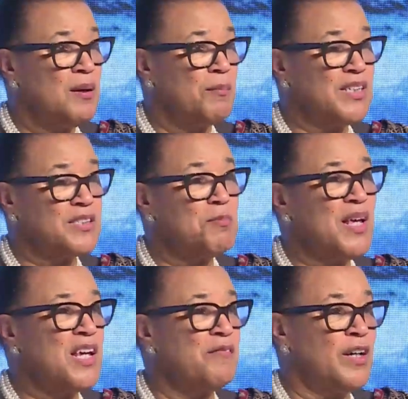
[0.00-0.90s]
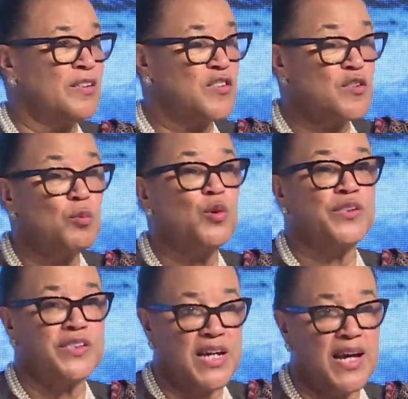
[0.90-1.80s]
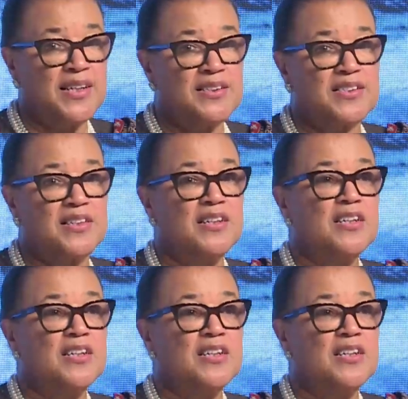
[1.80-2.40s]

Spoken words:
because many of our small states